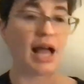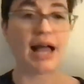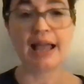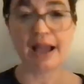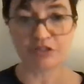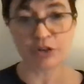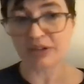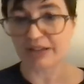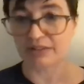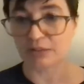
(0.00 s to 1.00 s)
I have no
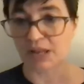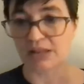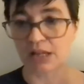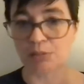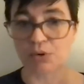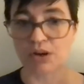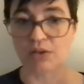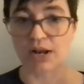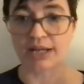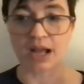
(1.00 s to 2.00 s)
text in my library
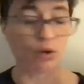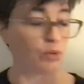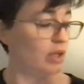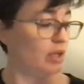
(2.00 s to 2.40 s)
right now,